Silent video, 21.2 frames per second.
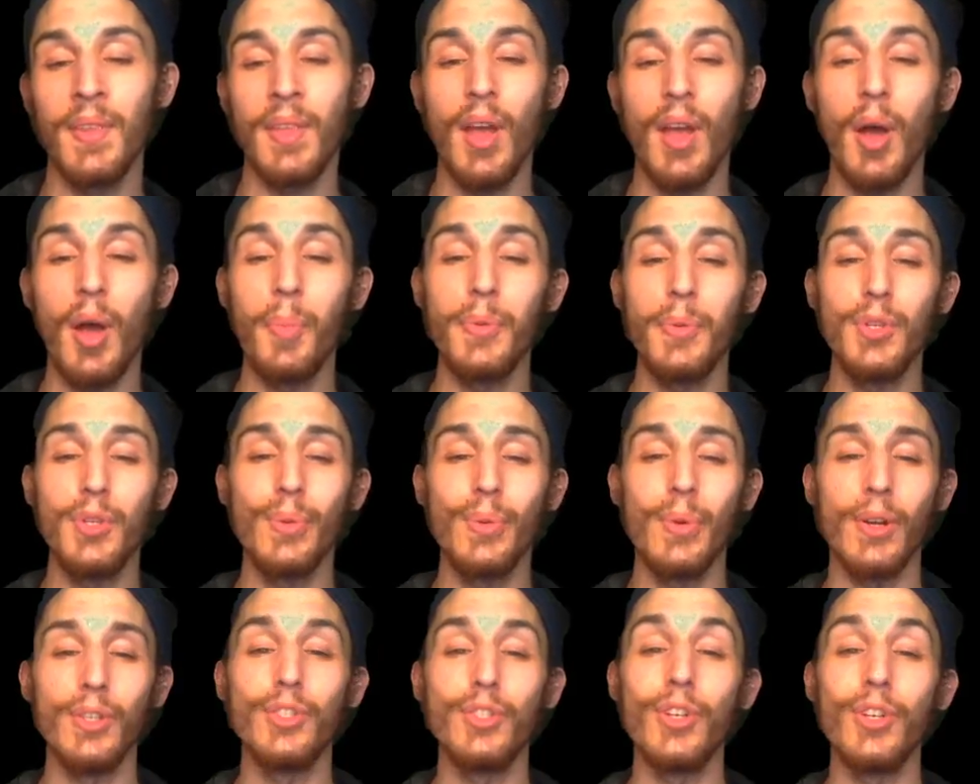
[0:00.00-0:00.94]
up into
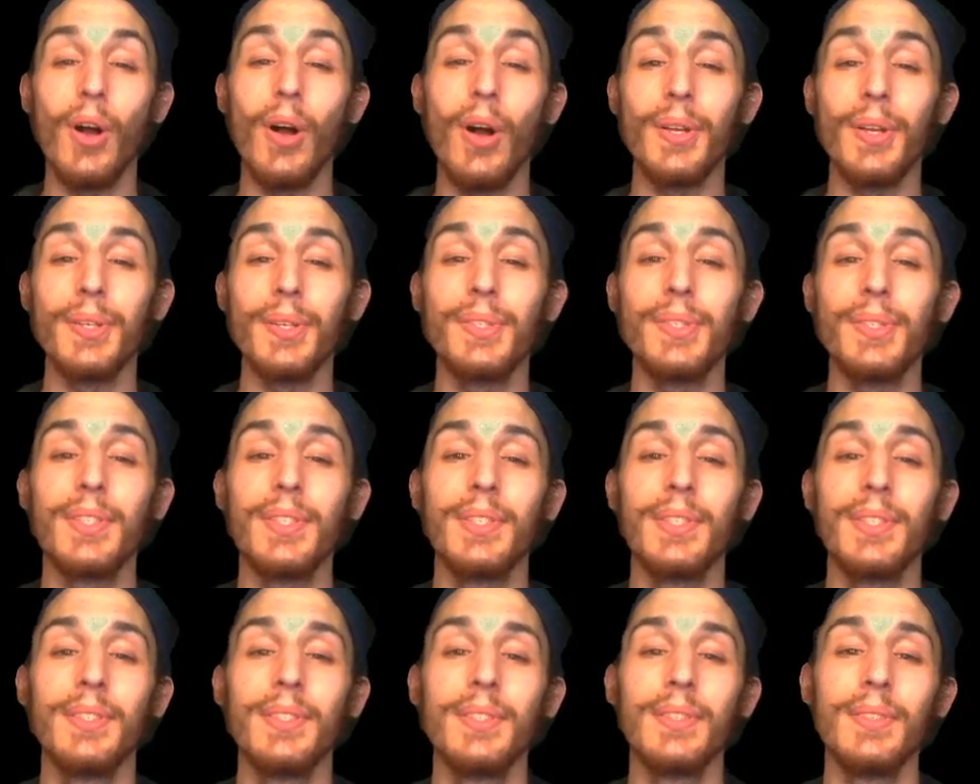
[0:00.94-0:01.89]
our jaws,
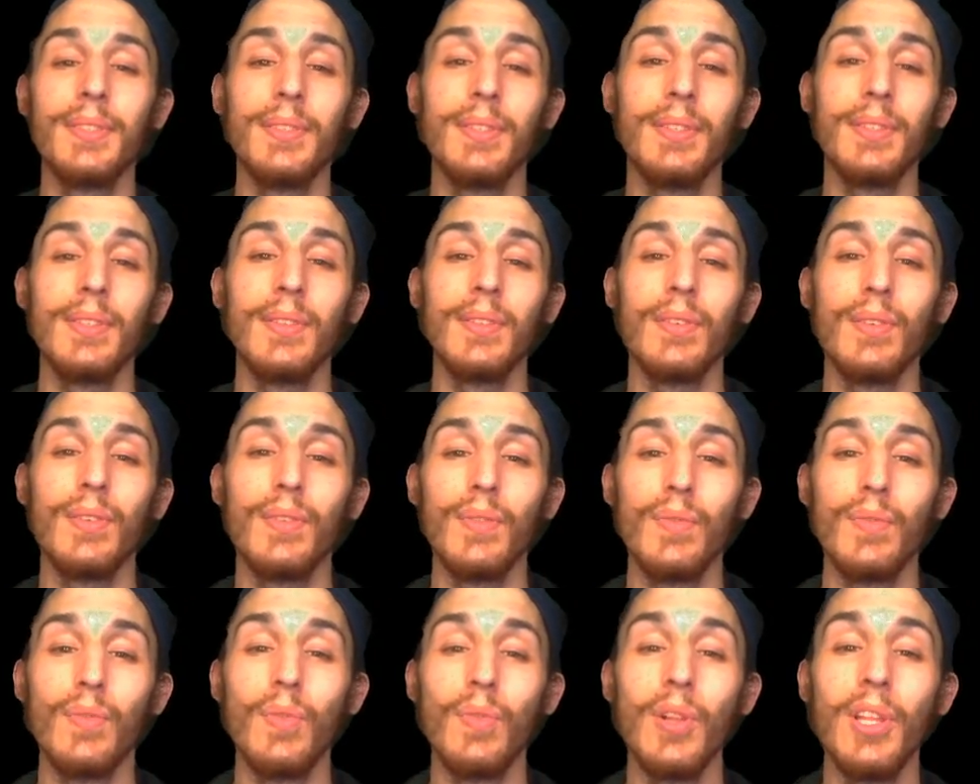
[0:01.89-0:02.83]

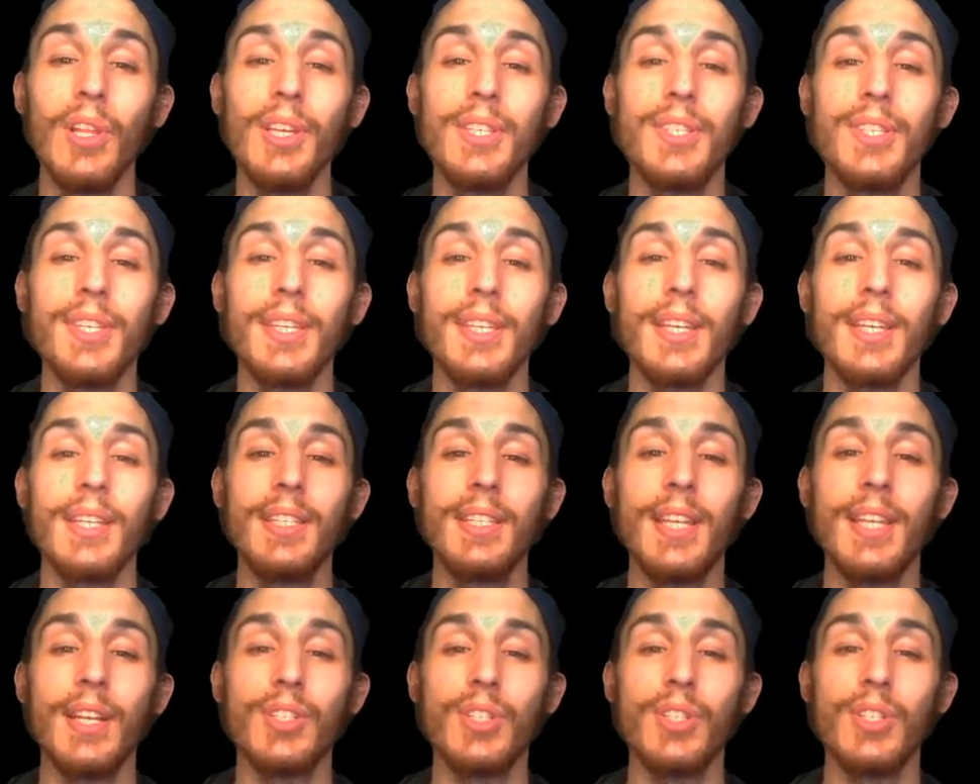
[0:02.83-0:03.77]
releasing any
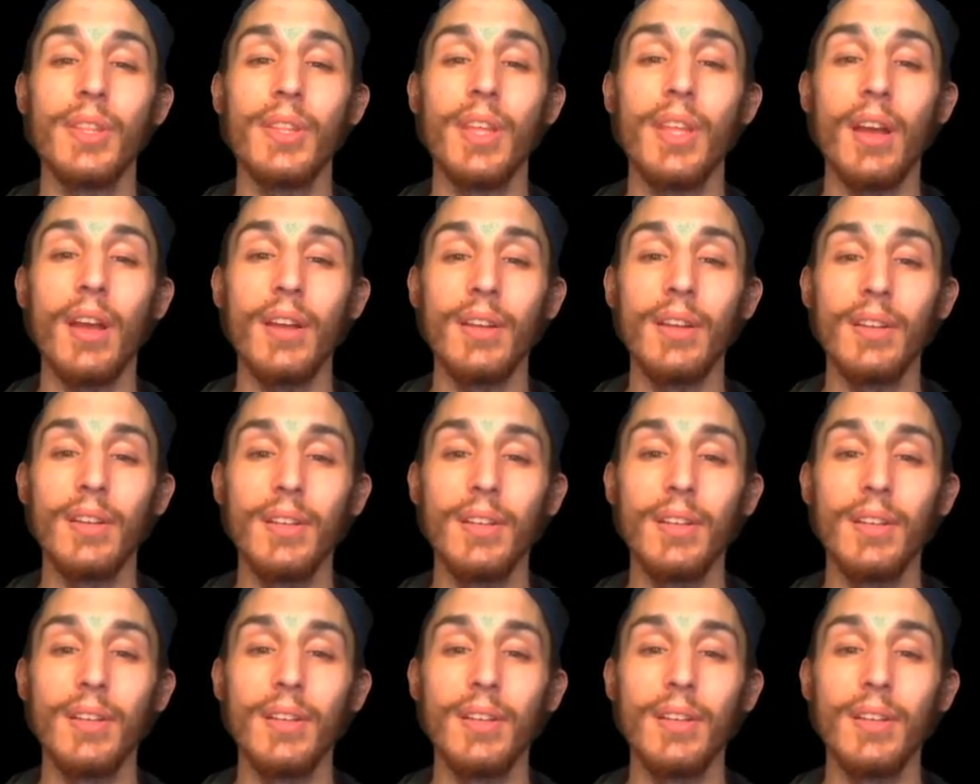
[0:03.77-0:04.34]
tension there,